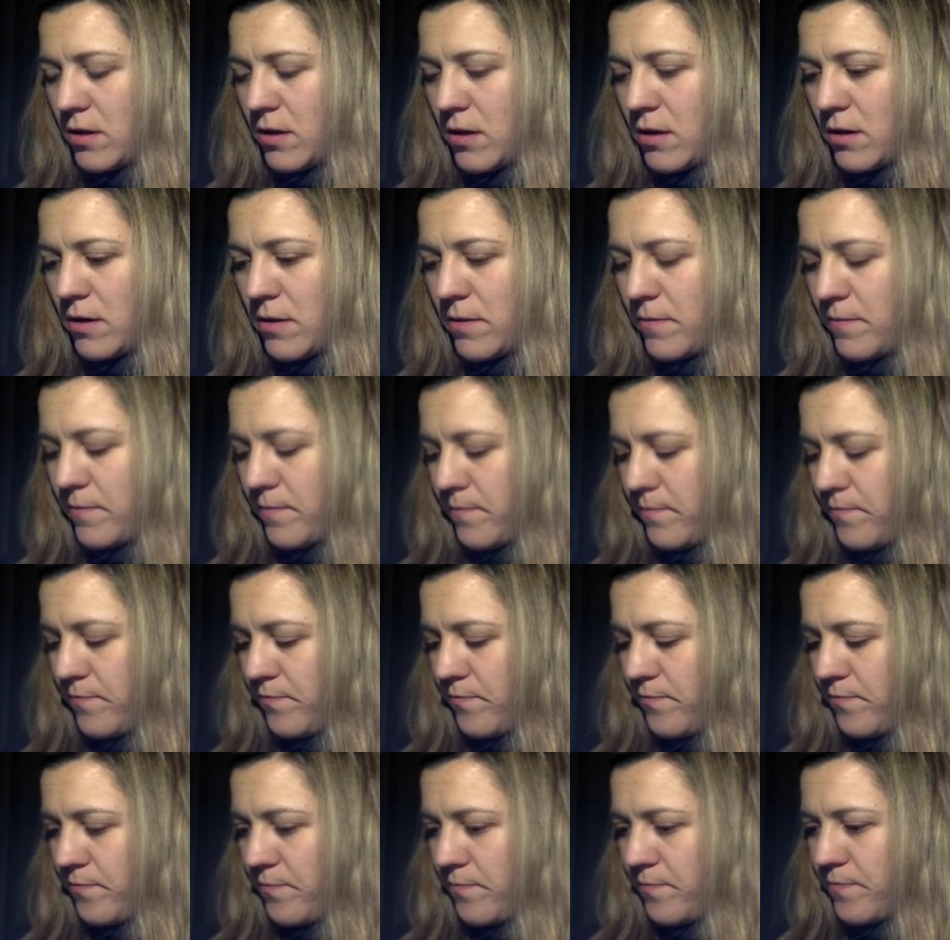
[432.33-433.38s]
Um,
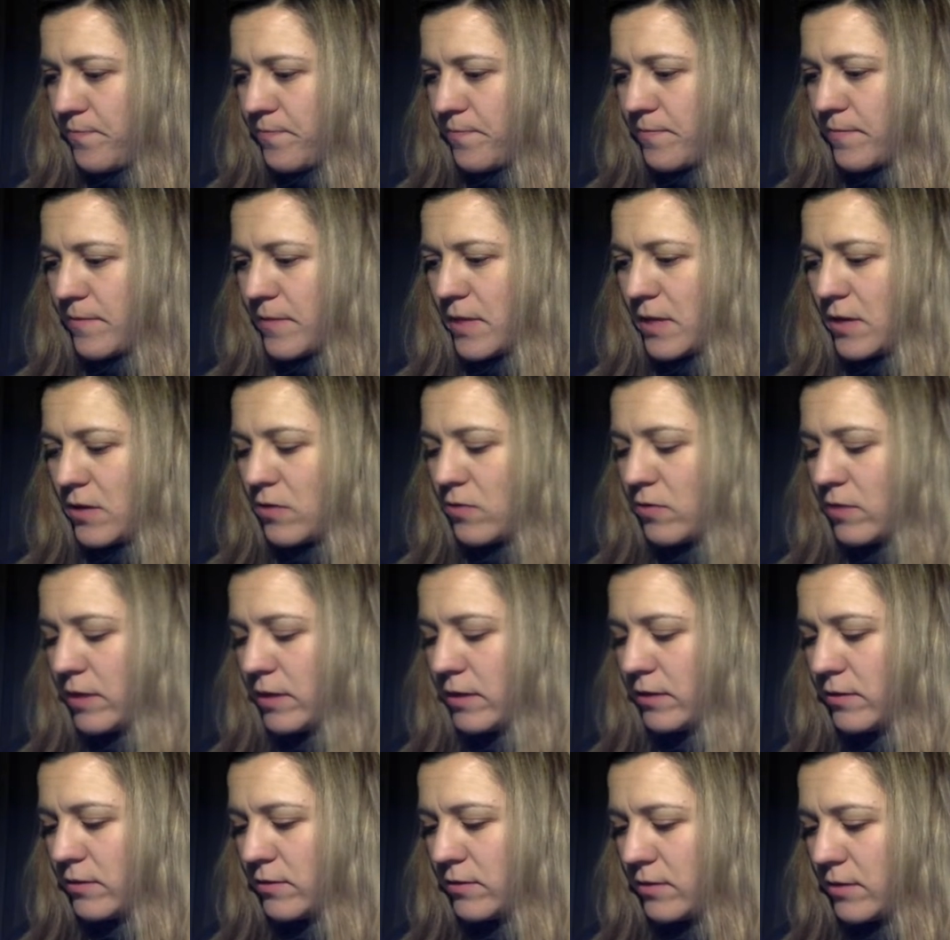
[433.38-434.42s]

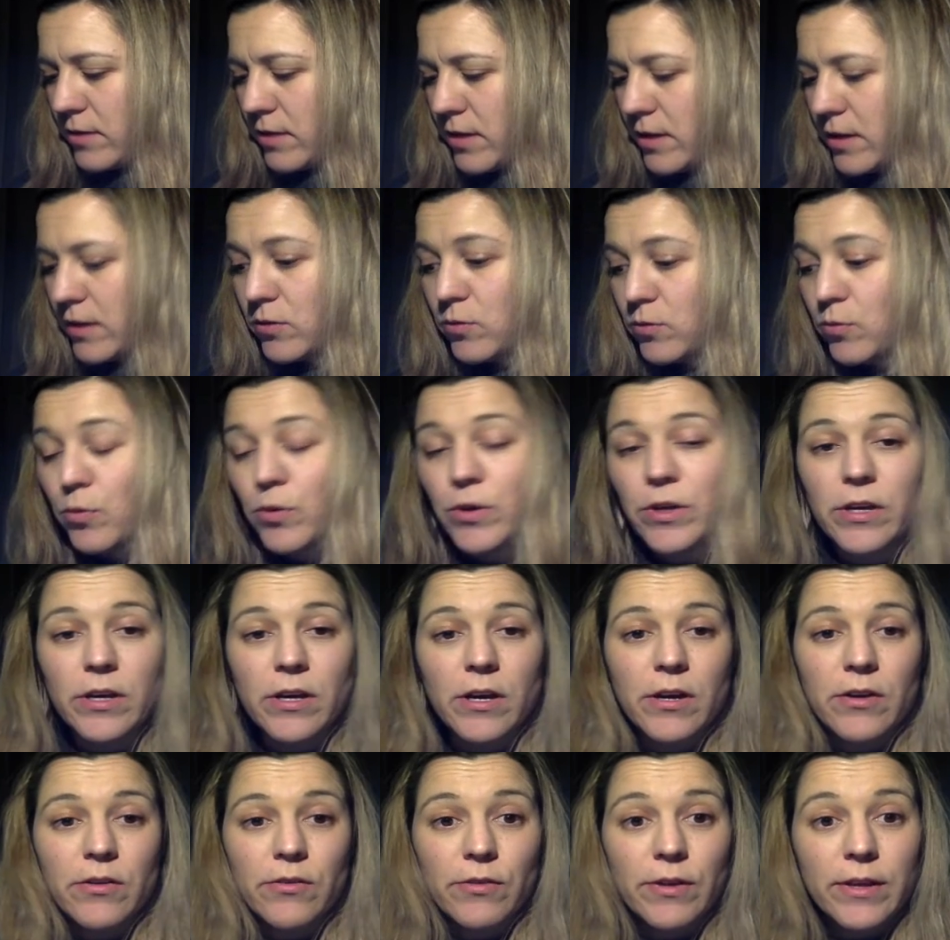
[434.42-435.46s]
Alright, and we
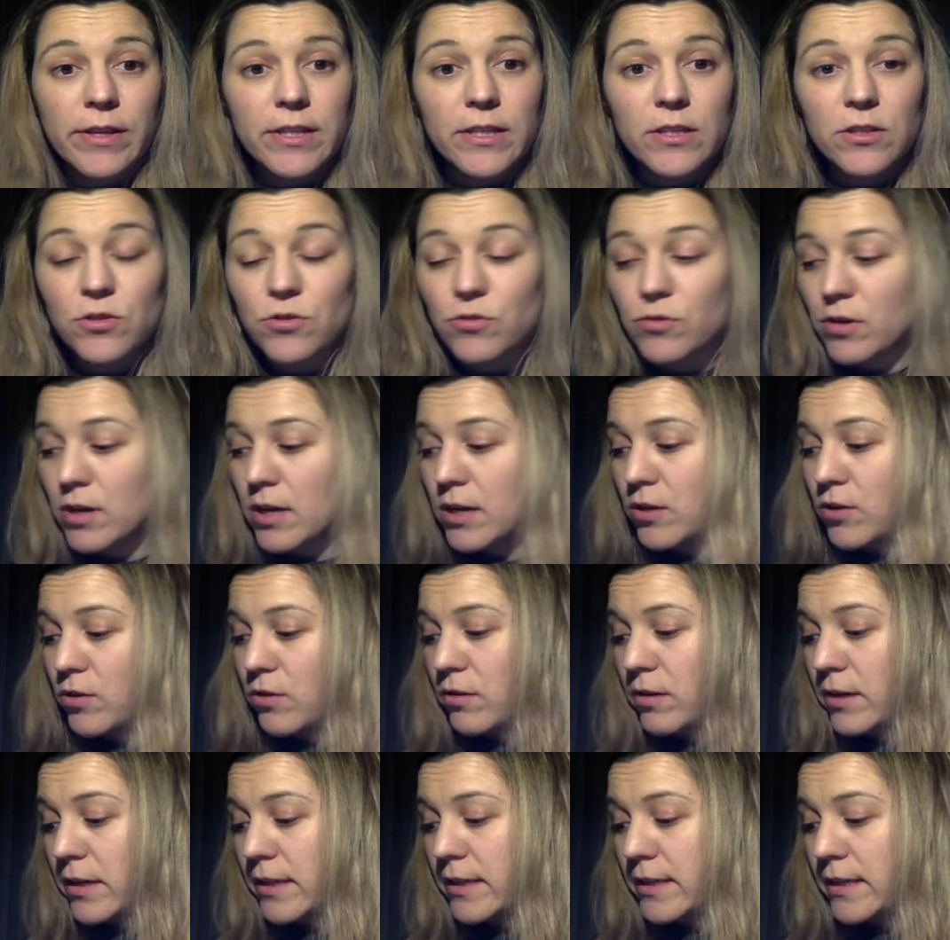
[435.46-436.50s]
are ready to
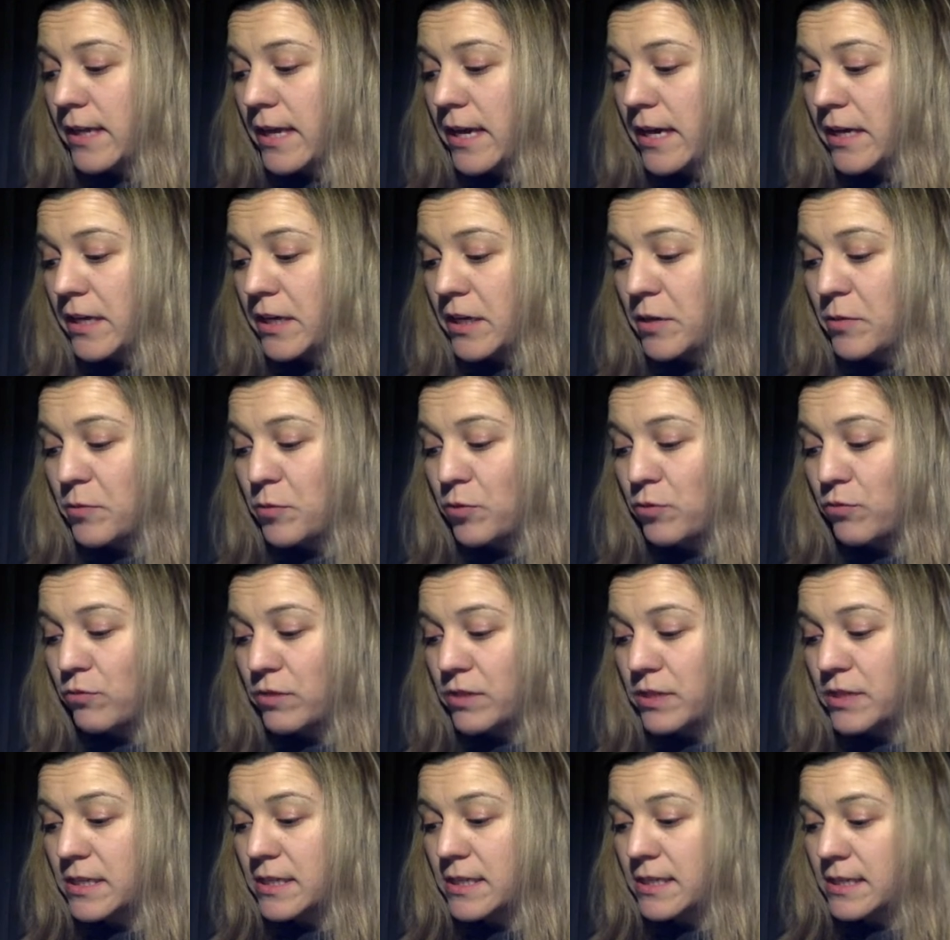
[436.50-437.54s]
calculate gain, input
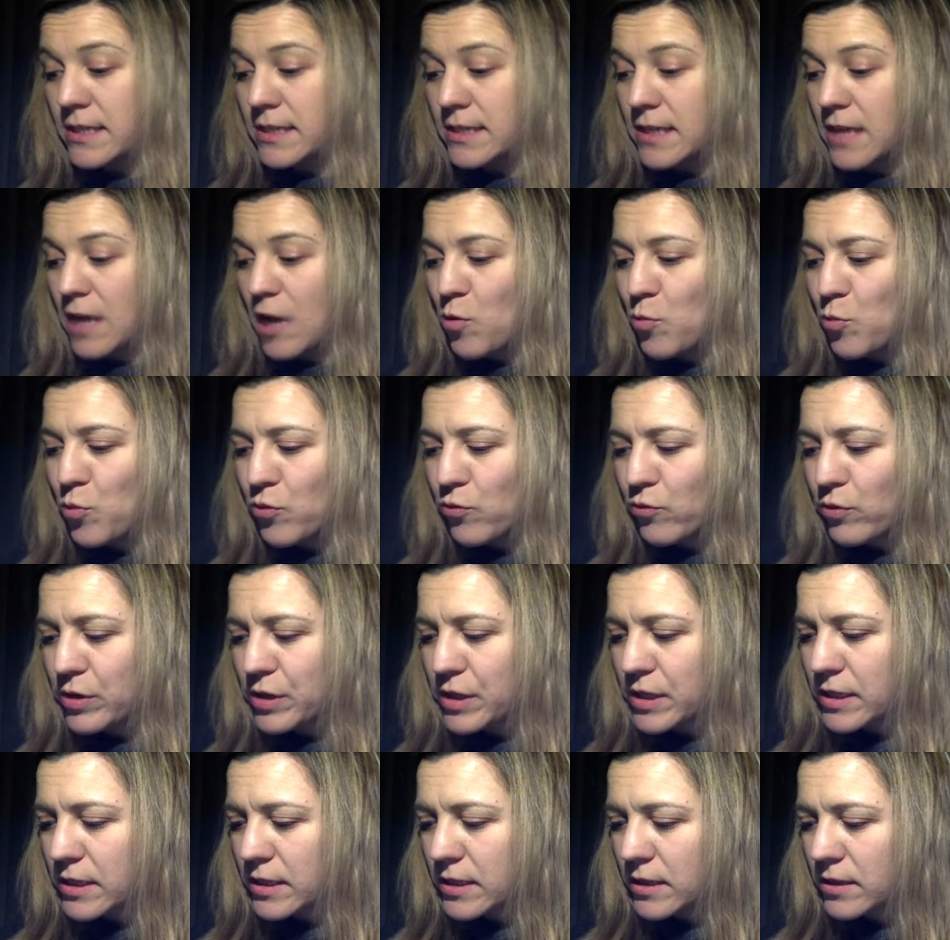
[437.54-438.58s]
resistance, output
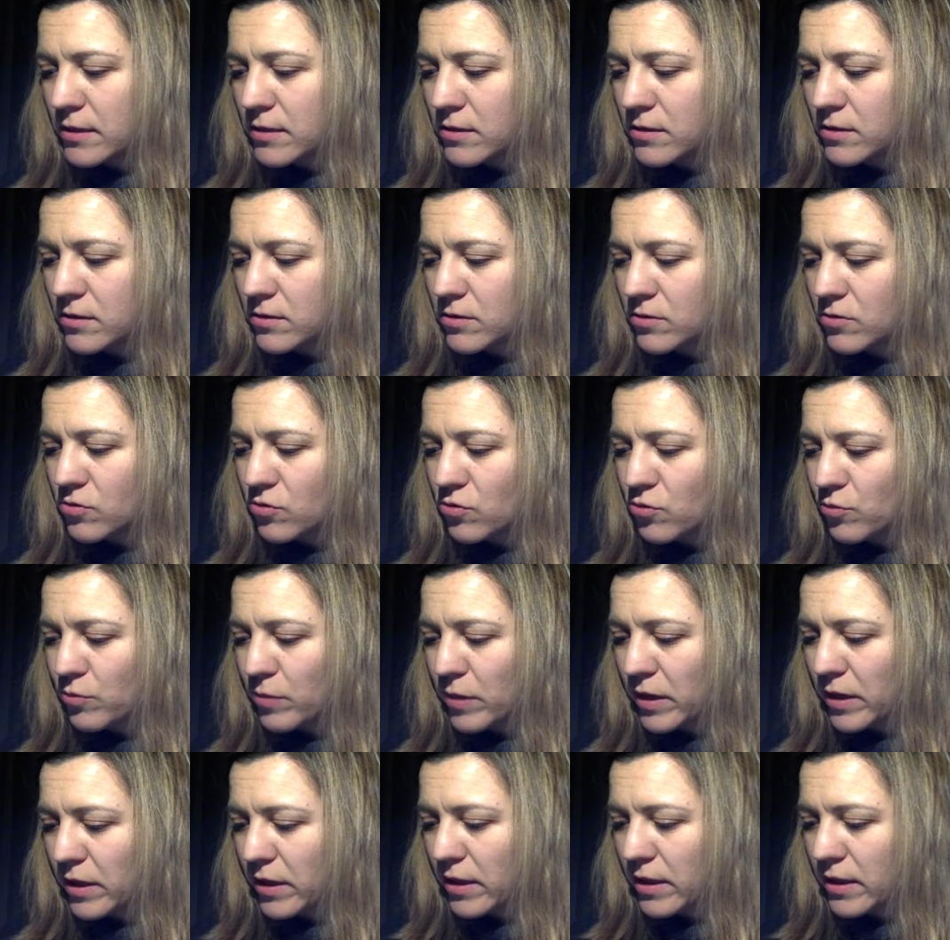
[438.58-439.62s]
resistance. To
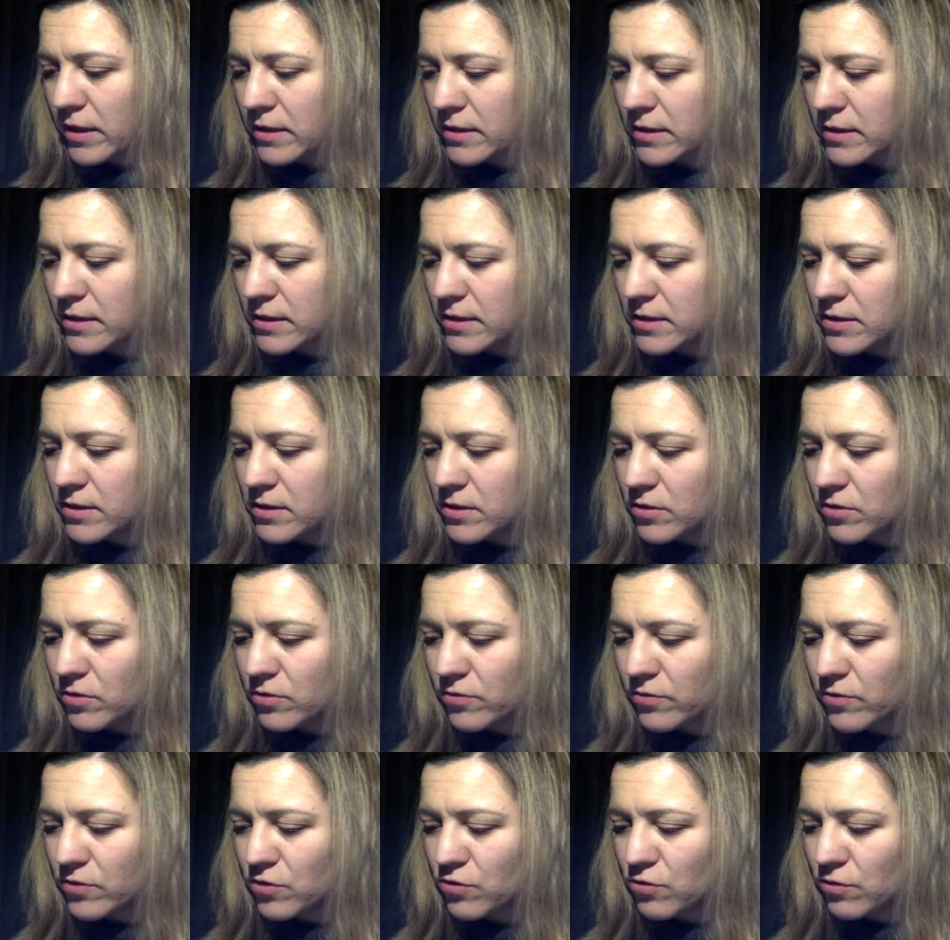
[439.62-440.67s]
make things easier to
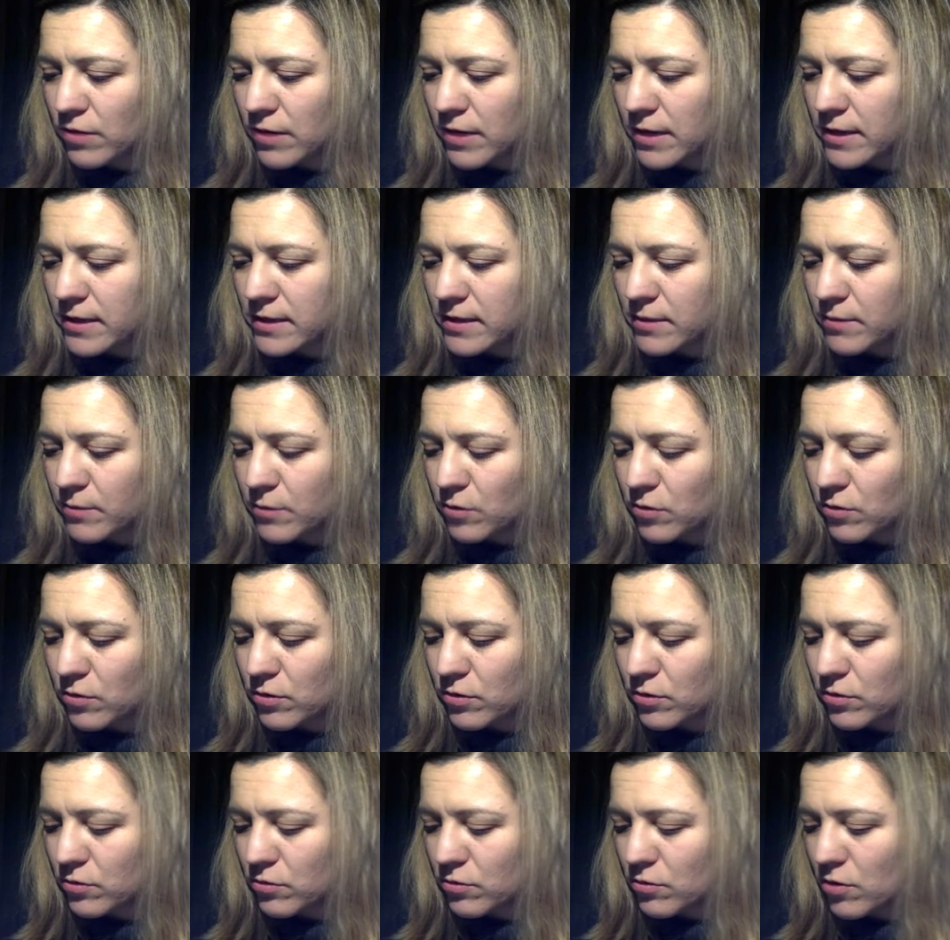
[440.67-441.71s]
visualize, I'm
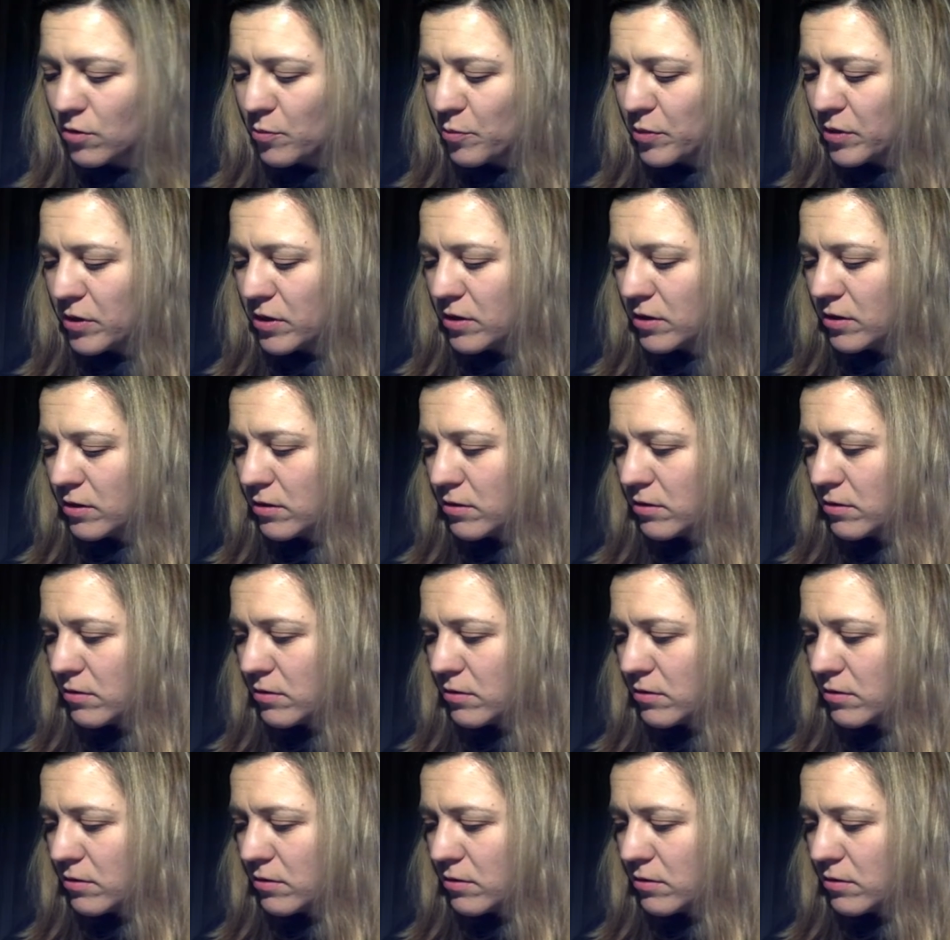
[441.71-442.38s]
going to copy